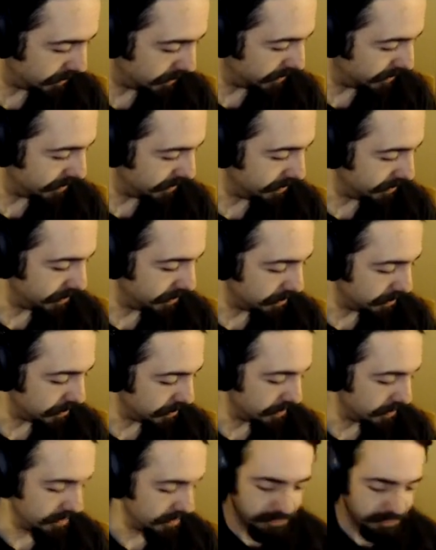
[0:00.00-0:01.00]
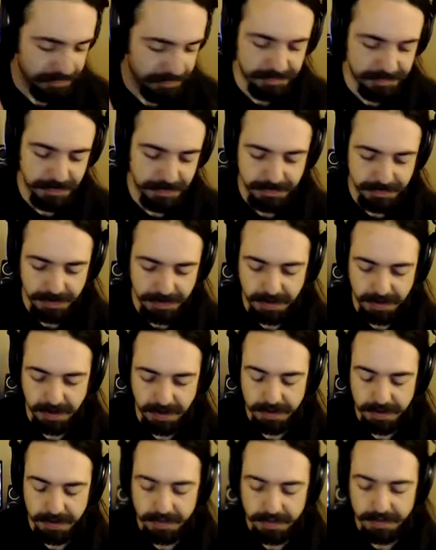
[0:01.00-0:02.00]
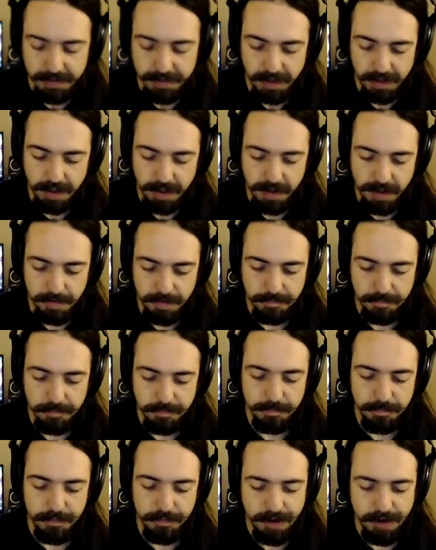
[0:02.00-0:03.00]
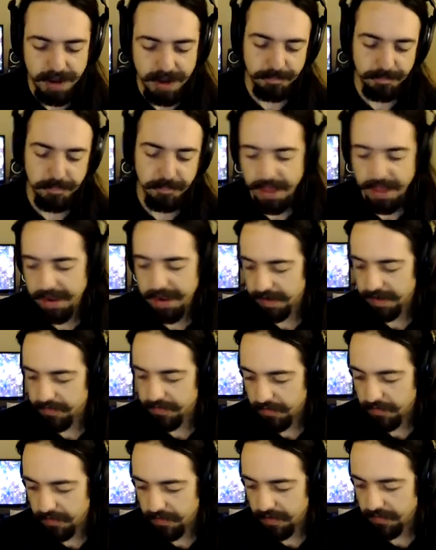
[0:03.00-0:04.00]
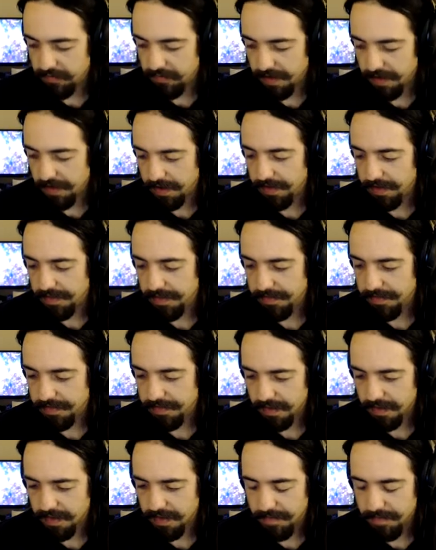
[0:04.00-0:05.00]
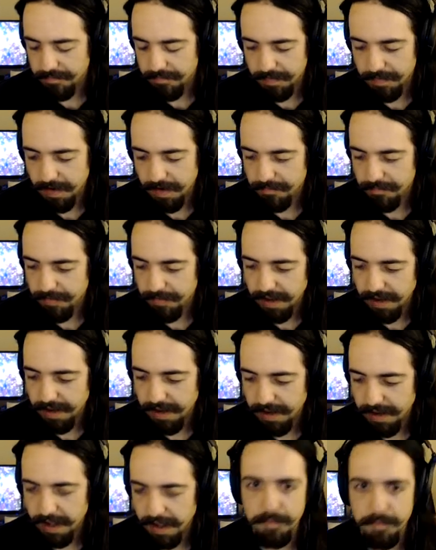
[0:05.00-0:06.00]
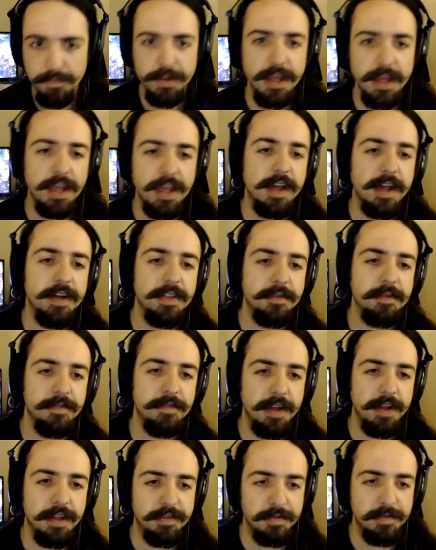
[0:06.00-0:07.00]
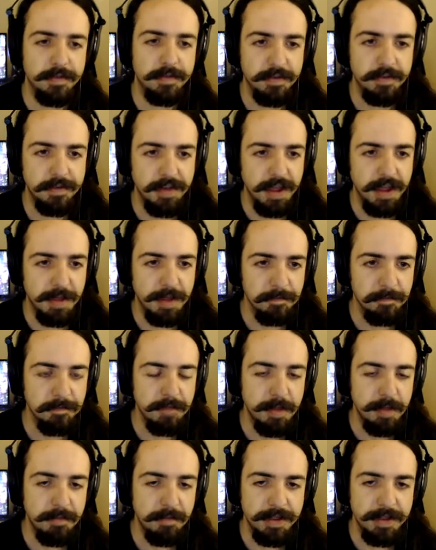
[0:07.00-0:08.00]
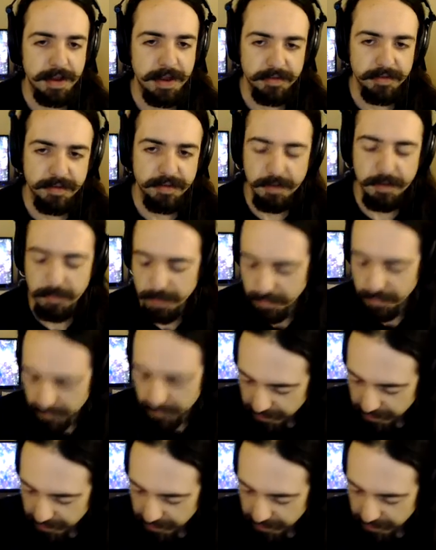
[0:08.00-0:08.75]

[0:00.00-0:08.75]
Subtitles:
there is a very pragmatic tradition. I'm forgetting. I'm blanking on the philosopher's name. Maybe the next time you